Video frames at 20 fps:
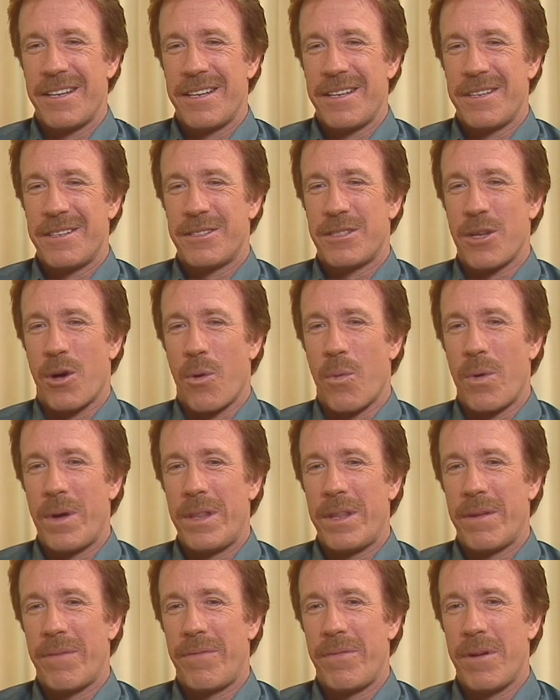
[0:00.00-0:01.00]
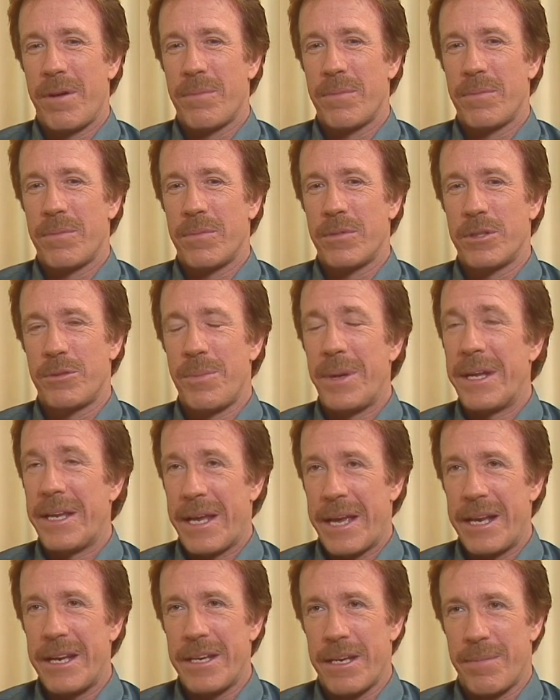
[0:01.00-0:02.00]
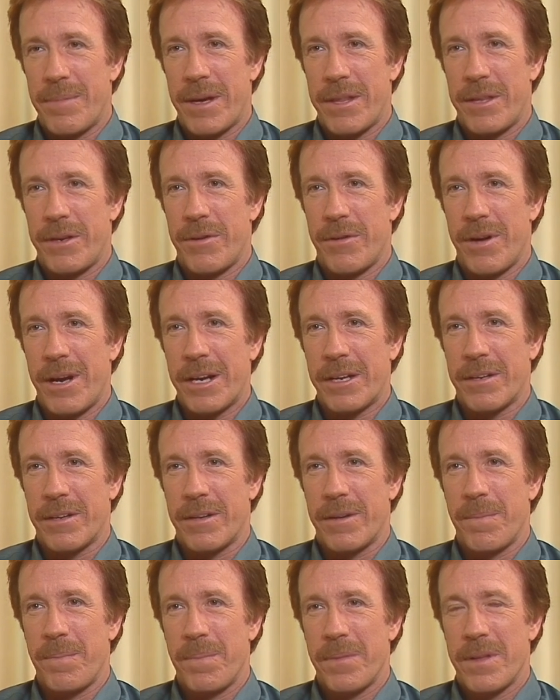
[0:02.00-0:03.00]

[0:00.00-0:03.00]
so when the film was being edited by the director,